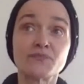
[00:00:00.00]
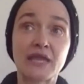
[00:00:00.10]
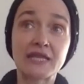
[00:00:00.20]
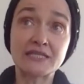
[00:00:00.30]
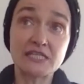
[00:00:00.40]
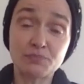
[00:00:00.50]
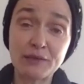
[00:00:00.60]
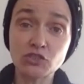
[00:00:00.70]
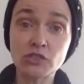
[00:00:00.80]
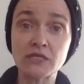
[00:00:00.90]
and that
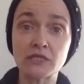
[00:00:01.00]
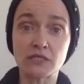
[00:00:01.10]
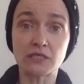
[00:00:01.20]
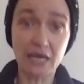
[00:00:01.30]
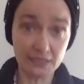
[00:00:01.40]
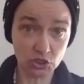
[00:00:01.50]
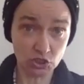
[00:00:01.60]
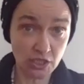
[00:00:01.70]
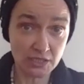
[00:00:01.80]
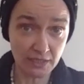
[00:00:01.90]
especially young
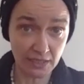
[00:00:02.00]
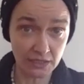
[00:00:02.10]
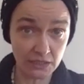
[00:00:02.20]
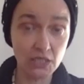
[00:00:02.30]
children